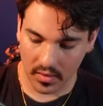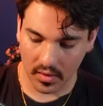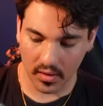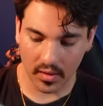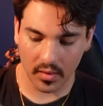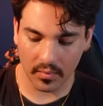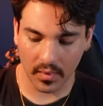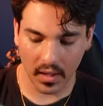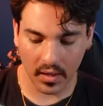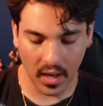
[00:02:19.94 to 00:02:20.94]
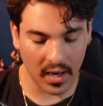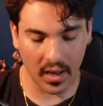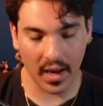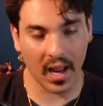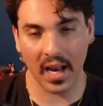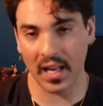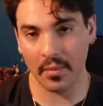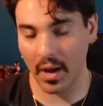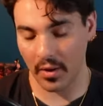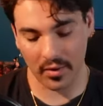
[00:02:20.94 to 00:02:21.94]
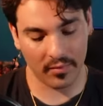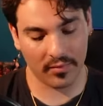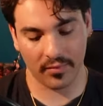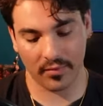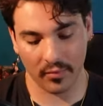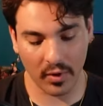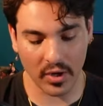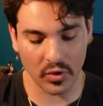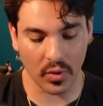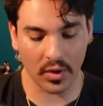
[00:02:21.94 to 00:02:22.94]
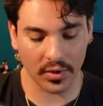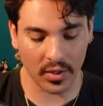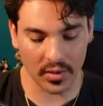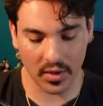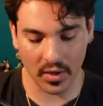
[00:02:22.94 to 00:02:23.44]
Um, and, and, and any amount of Reiju alt arts